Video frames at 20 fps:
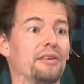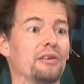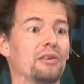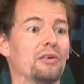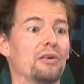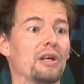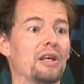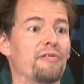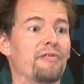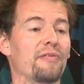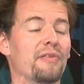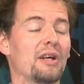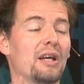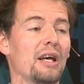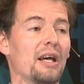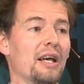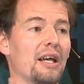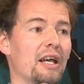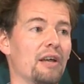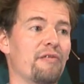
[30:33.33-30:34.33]
You know, if
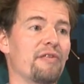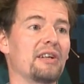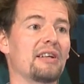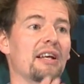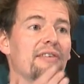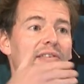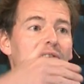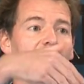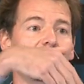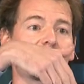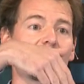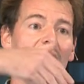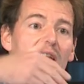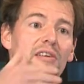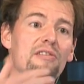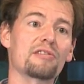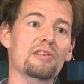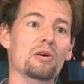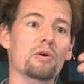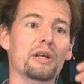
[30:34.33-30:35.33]
if it doesn't
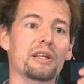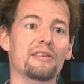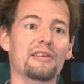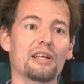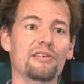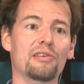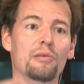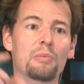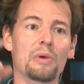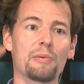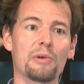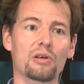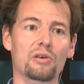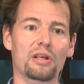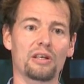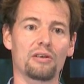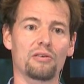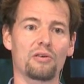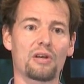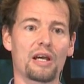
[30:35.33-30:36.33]
change the orientation, maybe you,
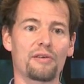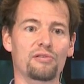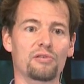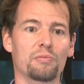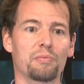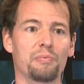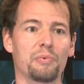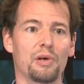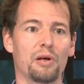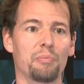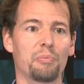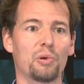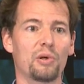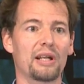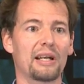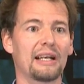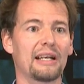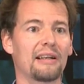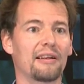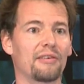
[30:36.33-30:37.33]
can, you have to uh, pull
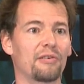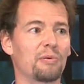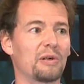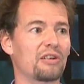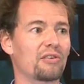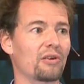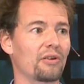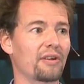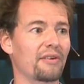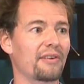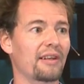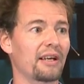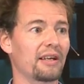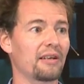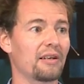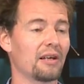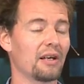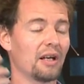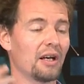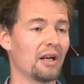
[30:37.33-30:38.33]
that little switch on the side.
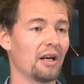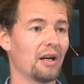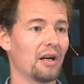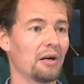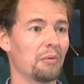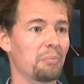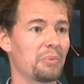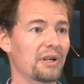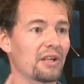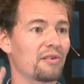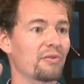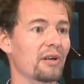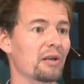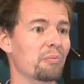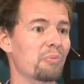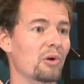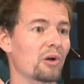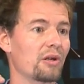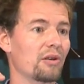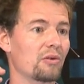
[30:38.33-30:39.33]
But it's very
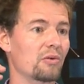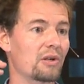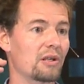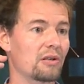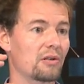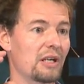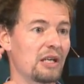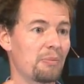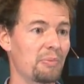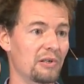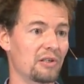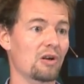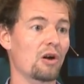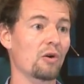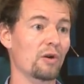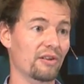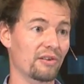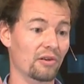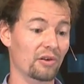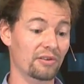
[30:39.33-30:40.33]
important to keep it
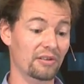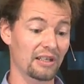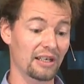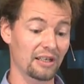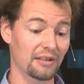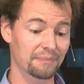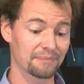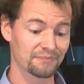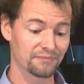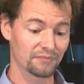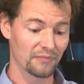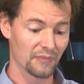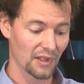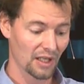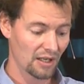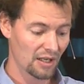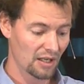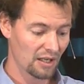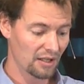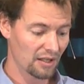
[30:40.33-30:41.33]
horizontally.
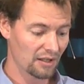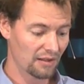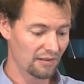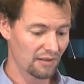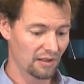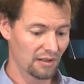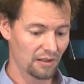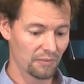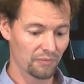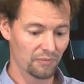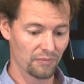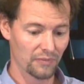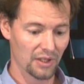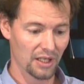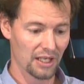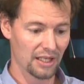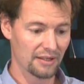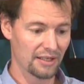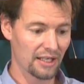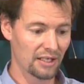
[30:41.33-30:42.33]
And, um,
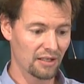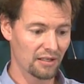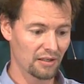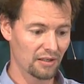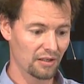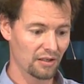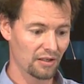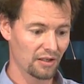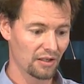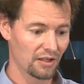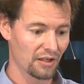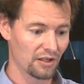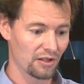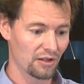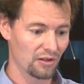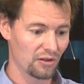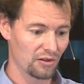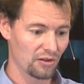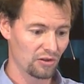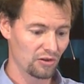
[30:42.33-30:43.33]
and then
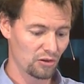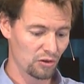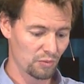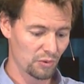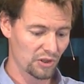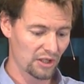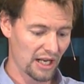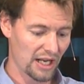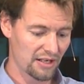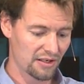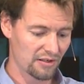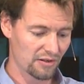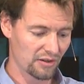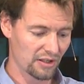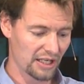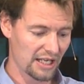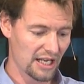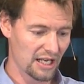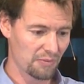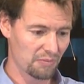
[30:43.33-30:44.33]
you would enter a
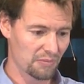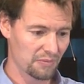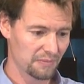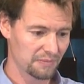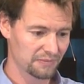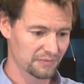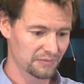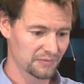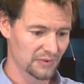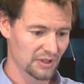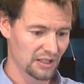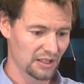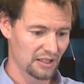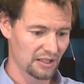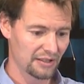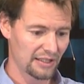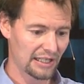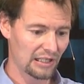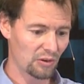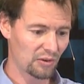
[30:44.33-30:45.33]
game
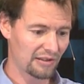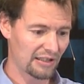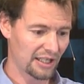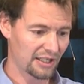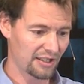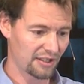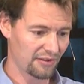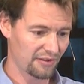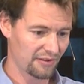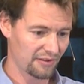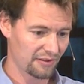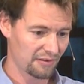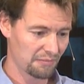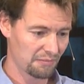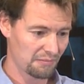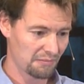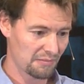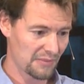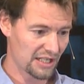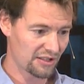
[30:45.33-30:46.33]
that looks like this,
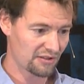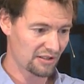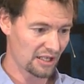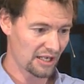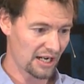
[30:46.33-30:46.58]
Match the